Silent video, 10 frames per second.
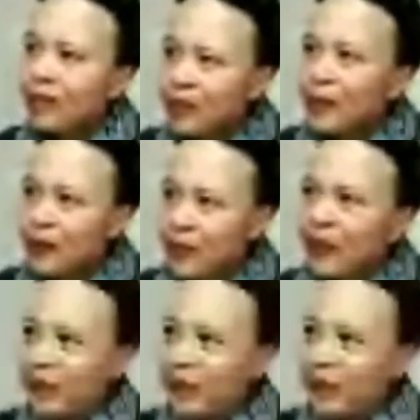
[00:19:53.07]

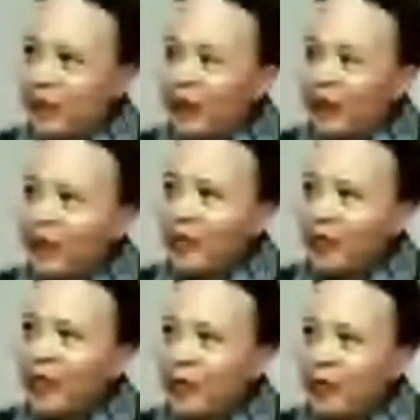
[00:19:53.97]

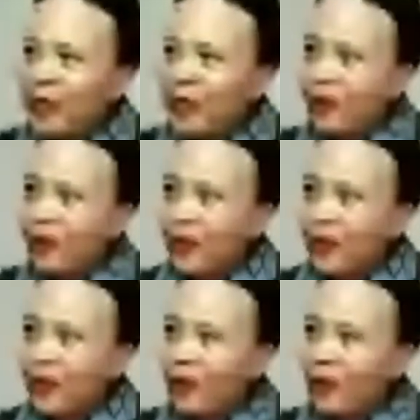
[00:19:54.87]

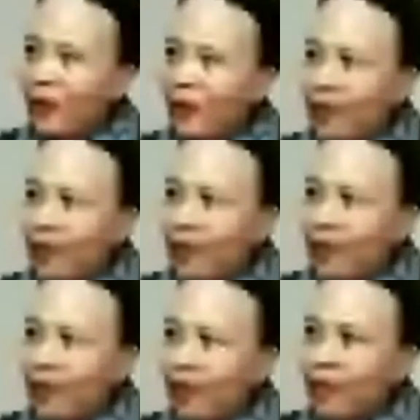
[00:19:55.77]

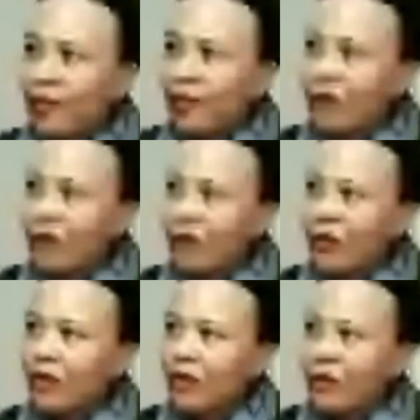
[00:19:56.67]

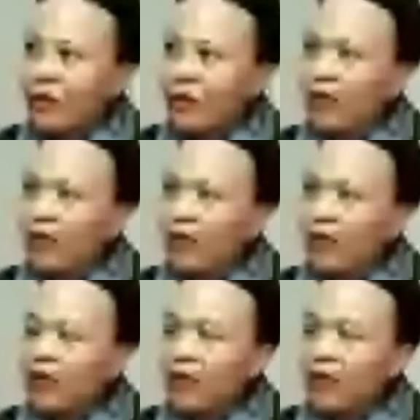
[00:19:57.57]

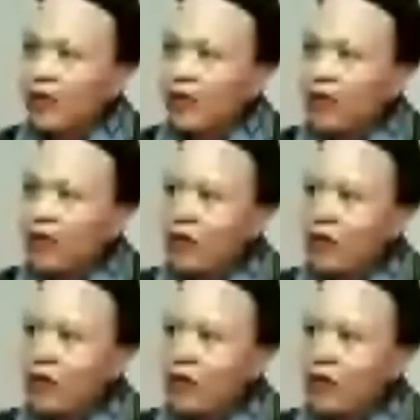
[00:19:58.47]

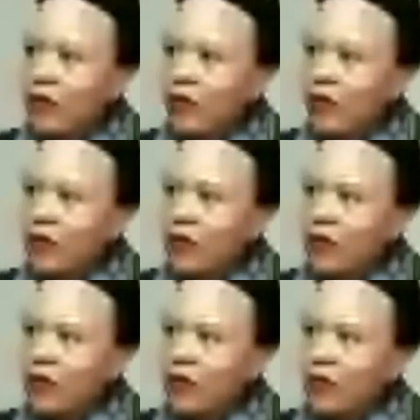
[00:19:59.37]

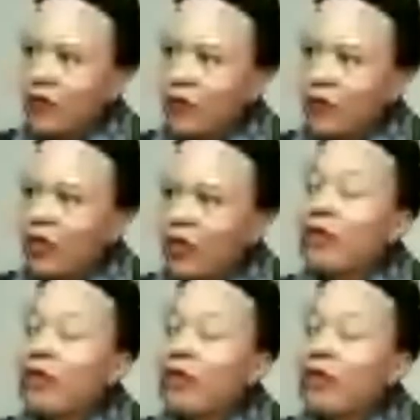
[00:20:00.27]
This person isn't speaking.